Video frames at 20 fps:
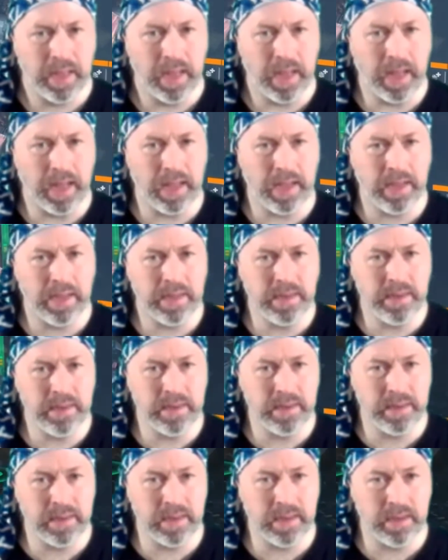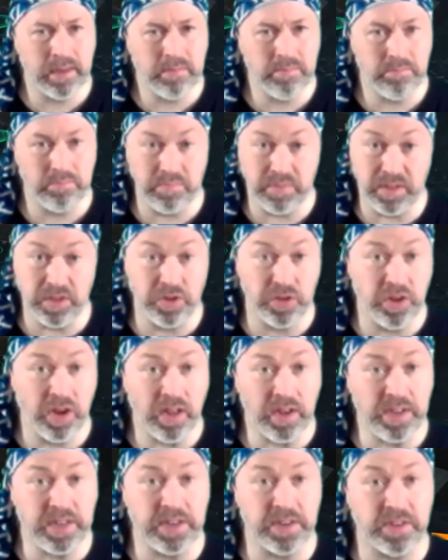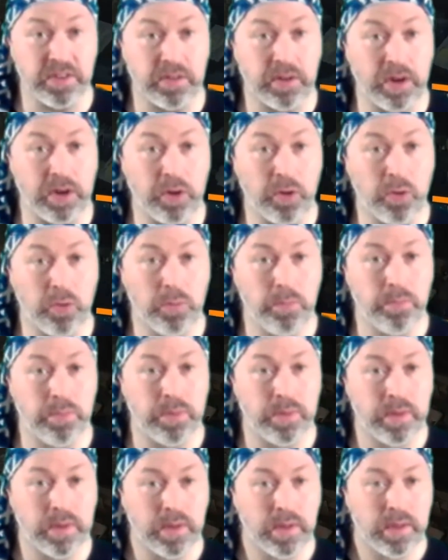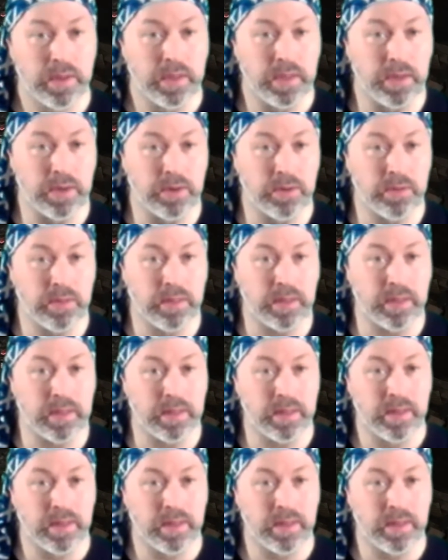And good luck to you, sir. I hope, you know, that